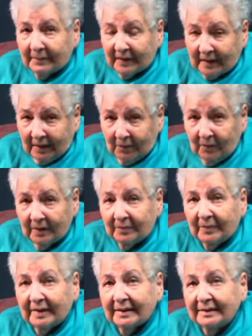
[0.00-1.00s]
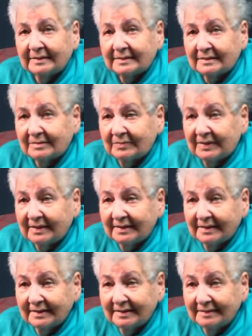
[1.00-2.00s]
But I wanted my kids to be
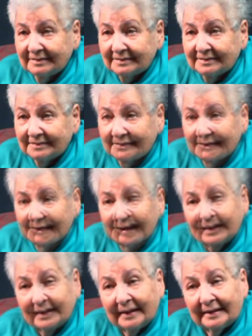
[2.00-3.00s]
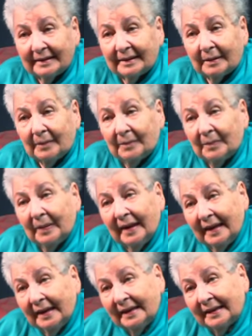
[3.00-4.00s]
in Kinderland. I ended up
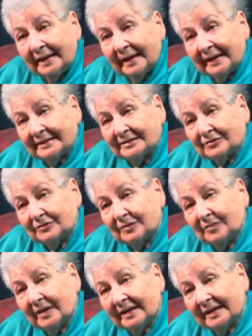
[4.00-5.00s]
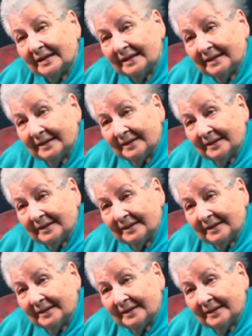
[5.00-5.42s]
paying extra money